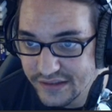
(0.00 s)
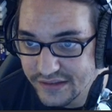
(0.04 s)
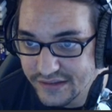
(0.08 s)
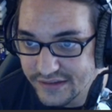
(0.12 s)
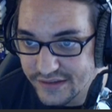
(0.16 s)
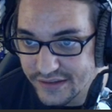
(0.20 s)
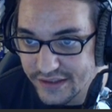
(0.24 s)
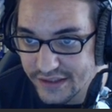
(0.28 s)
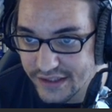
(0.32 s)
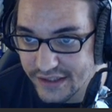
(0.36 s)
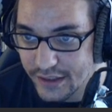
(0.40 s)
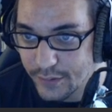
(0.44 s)

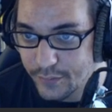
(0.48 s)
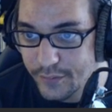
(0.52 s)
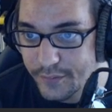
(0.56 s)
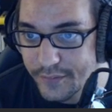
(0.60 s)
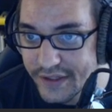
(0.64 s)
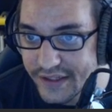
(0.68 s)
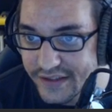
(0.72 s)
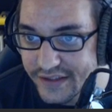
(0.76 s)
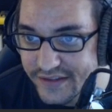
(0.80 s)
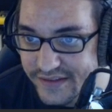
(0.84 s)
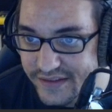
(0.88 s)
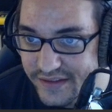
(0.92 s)
Still got a couple
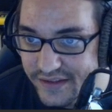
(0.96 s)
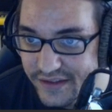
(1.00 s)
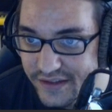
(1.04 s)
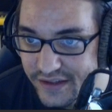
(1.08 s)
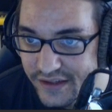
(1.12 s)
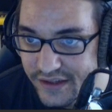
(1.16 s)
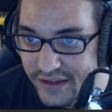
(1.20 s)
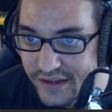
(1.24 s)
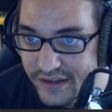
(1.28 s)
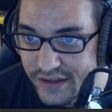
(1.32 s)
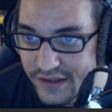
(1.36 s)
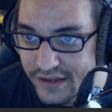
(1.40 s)
minutes.
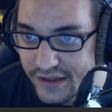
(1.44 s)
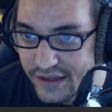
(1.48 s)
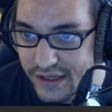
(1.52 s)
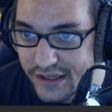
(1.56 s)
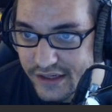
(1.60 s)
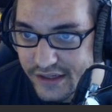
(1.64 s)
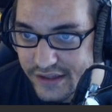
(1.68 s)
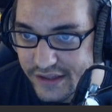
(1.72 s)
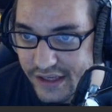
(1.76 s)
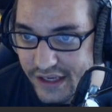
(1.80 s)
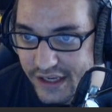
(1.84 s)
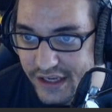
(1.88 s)

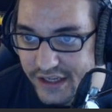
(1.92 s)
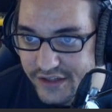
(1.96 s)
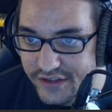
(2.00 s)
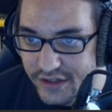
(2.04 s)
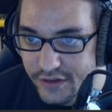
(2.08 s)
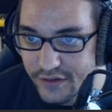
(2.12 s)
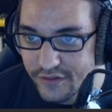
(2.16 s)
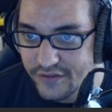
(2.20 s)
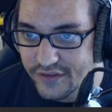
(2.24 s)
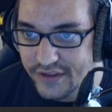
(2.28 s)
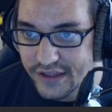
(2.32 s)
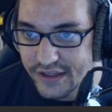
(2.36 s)
Engage, I
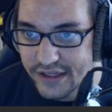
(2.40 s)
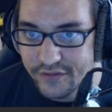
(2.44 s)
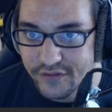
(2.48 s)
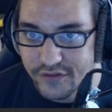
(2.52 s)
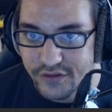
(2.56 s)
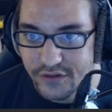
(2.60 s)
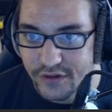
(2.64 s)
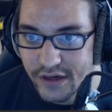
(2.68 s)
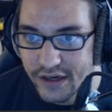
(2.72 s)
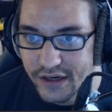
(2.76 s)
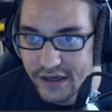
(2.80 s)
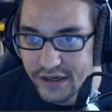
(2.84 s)
don't even think I've
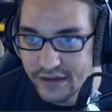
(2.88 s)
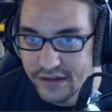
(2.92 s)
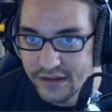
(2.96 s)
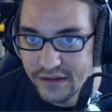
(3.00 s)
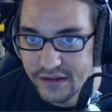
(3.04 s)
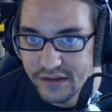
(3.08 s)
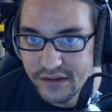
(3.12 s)
tried.